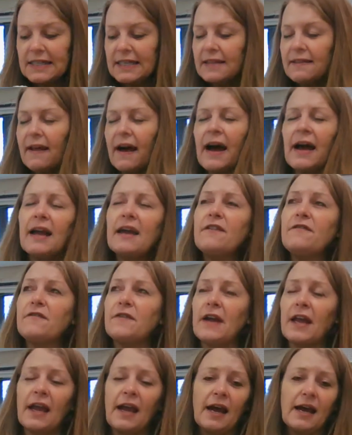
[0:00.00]
life
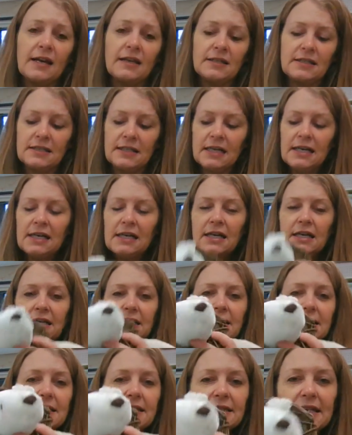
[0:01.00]
and
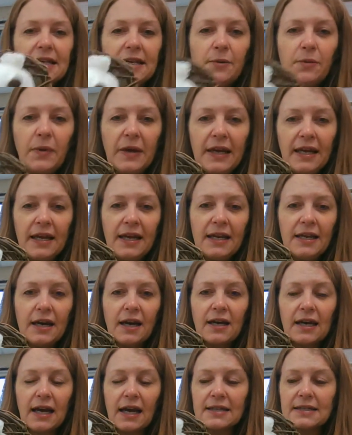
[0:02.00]
seaweed
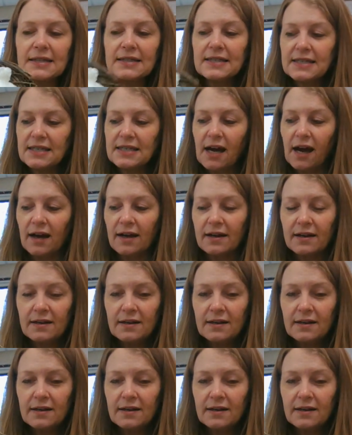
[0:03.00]
got stuck